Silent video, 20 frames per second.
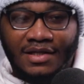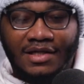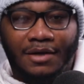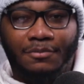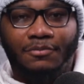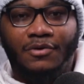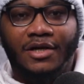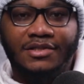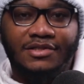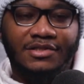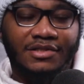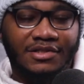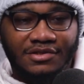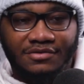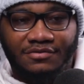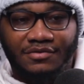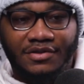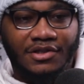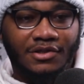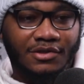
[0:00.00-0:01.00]
I'm watching these
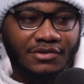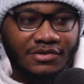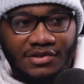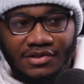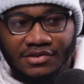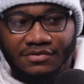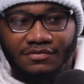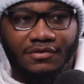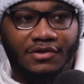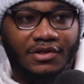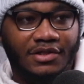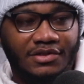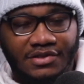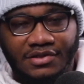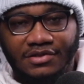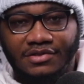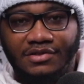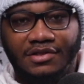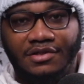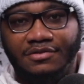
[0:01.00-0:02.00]
videos, these vlogs
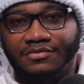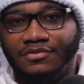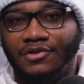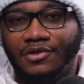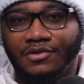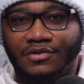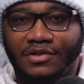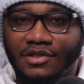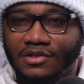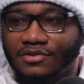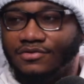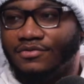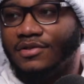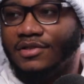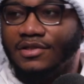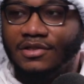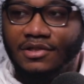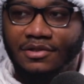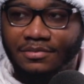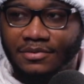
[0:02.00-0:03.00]
and stuff. You know, kids
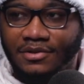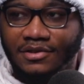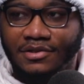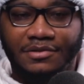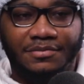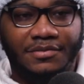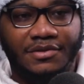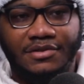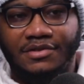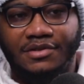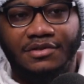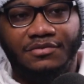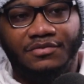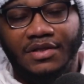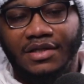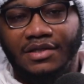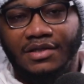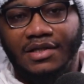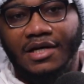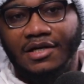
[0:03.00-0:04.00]
running up on him and stuff
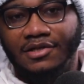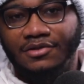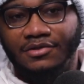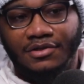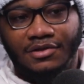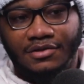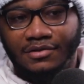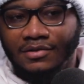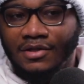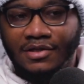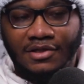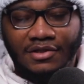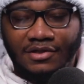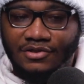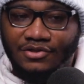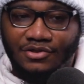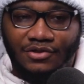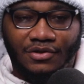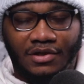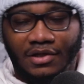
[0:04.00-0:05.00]
like that. You know,
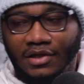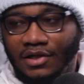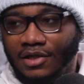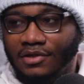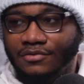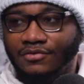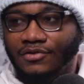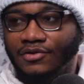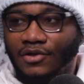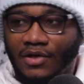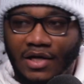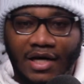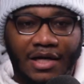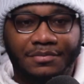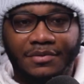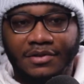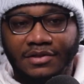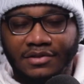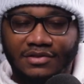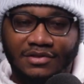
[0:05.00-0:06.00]
showing love. You know,
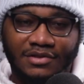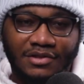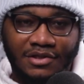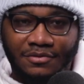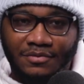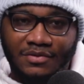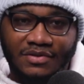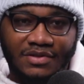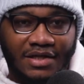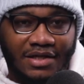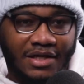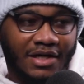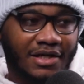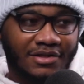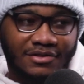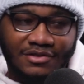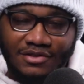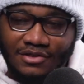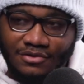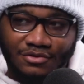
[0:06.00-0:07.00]
happy to see him. It's like I
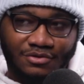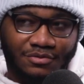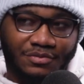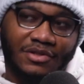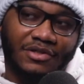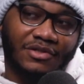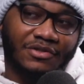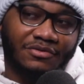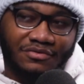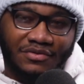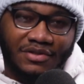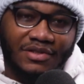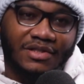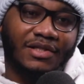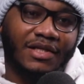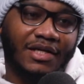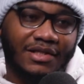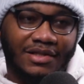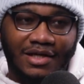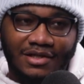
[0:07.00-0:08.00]
didn't see a superhero in Philly
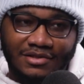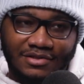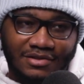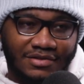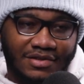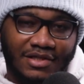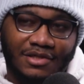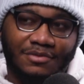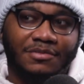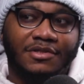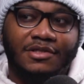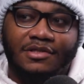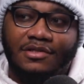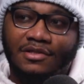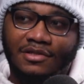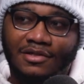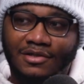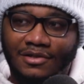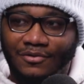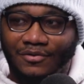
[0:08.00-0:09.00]
like that since like Meek.
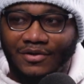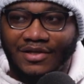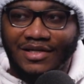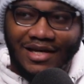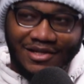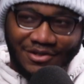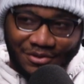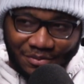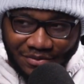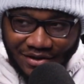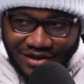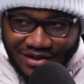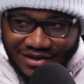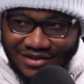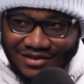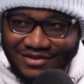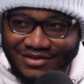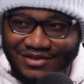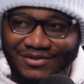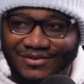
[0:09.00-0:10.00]
He had the
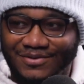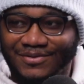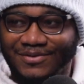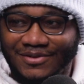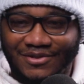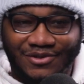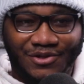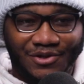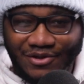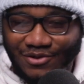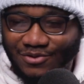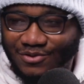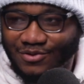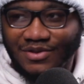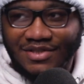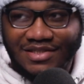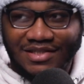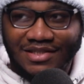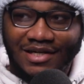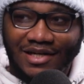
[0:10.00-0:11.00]
braids, and you know he was
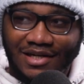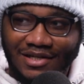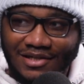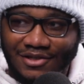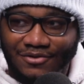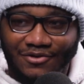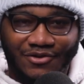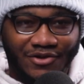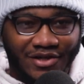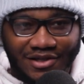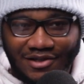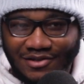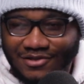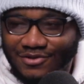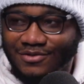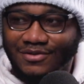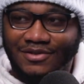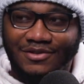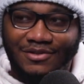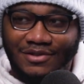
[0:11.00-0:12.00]
with T.I. and Grand
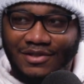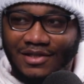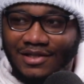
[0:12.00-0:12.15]
Hustle and all.